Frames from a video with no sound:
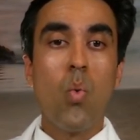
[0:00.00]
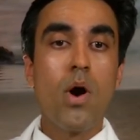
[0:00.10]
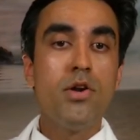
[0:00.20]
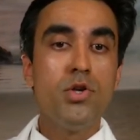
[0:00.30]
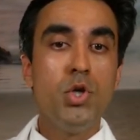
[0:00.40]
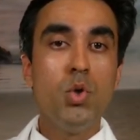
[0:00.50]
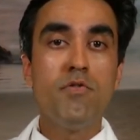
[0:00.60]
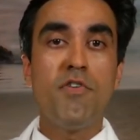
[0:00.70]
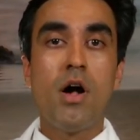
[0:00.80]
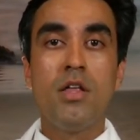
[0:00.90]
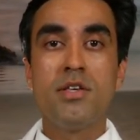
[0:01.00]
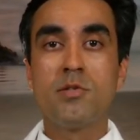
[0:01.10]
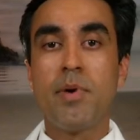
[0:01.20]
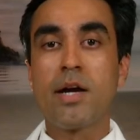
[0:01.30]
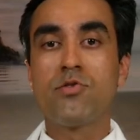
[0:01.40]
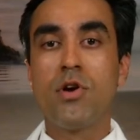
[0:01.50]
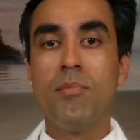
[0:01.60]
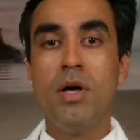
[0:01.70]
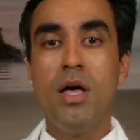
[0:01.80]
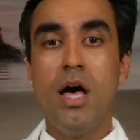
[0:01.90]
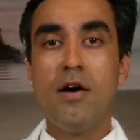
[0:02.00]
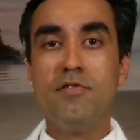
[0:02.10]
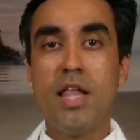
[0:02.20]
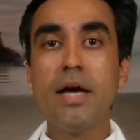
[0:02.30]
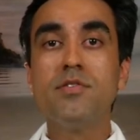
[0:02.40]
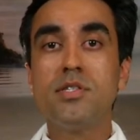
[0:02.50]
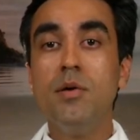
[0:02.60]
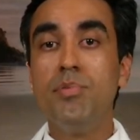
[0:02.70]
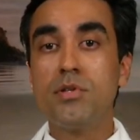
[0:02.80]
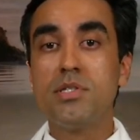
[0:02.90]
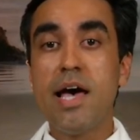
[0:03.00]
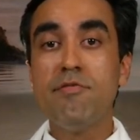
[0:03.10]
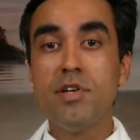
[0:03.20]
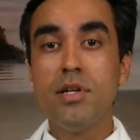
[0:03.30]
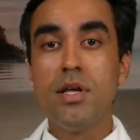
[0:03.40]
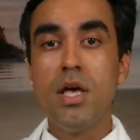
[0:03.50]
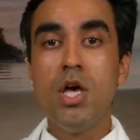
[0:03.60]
Where do you fall on the spectrum of Life Simple 7?